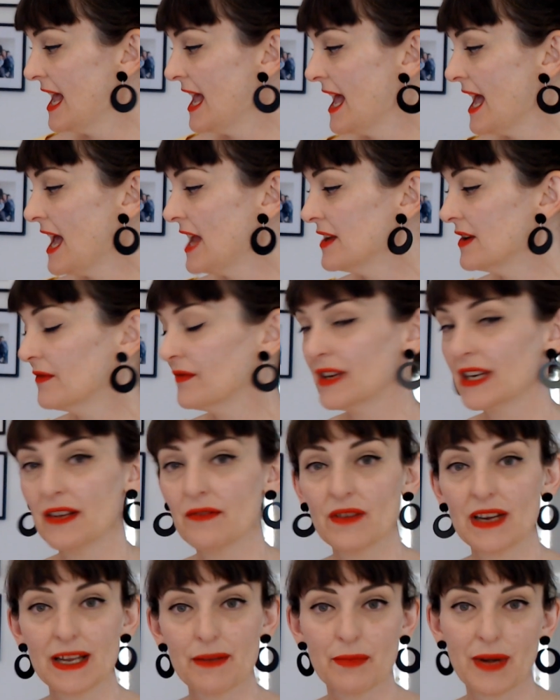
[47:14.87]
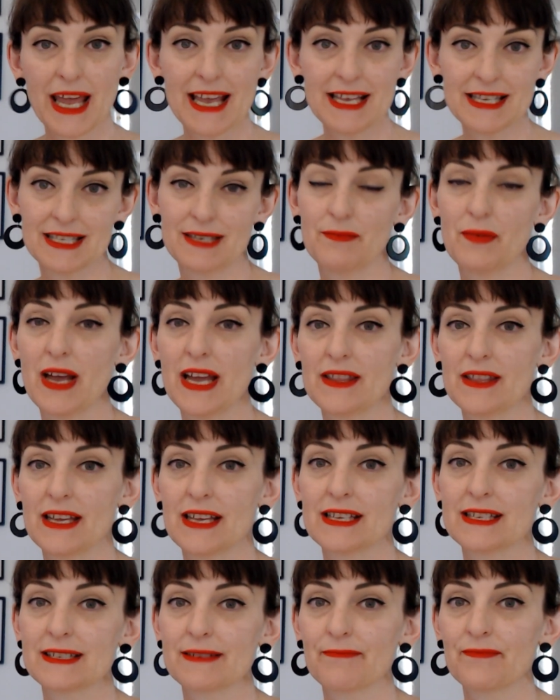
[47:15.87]
and you're really, really blessed by
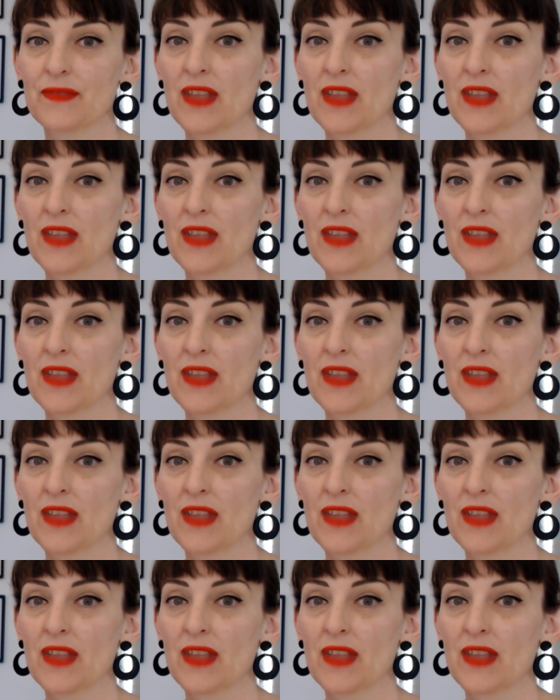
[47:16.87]
this.